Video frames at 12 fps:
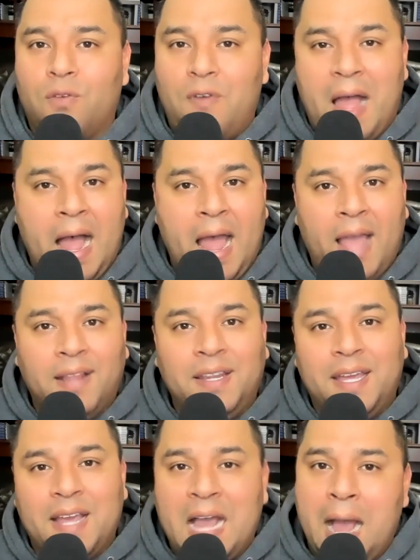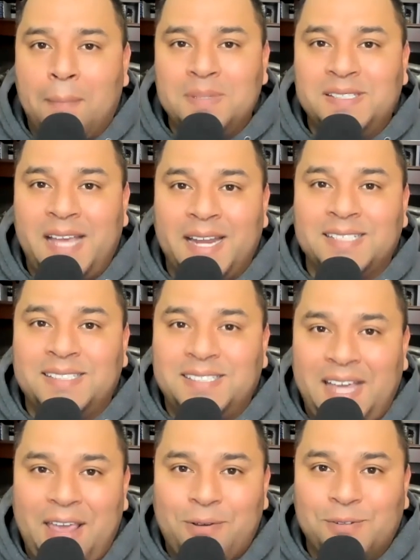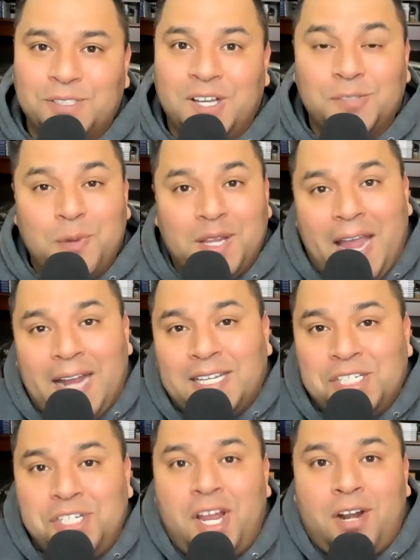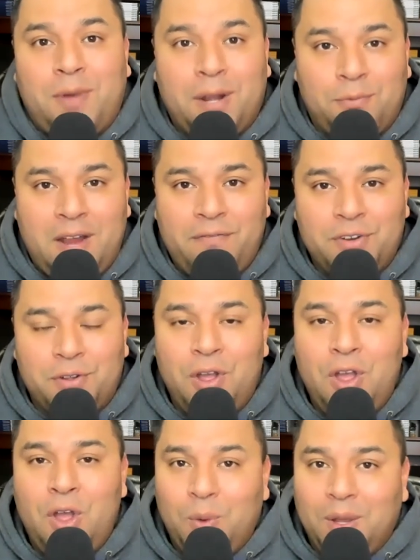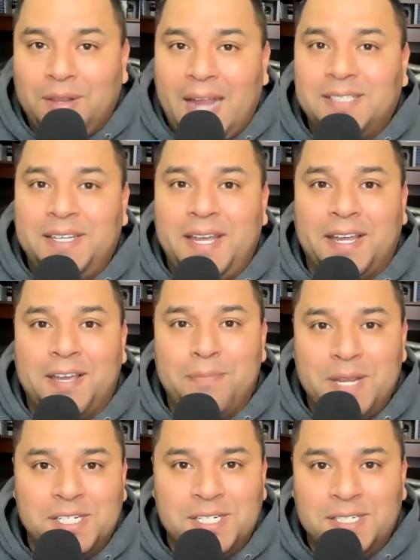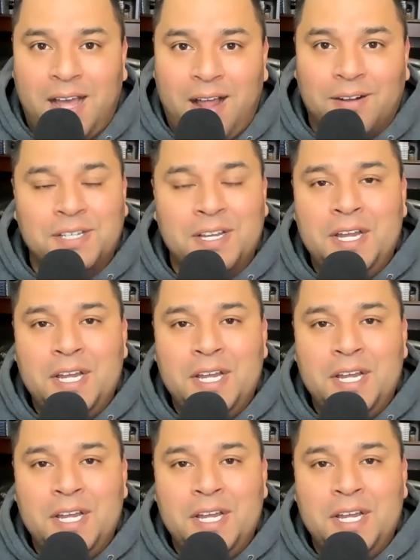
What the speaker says: of highly compensated sales because we like to generate revenue. We like to get commission dollars.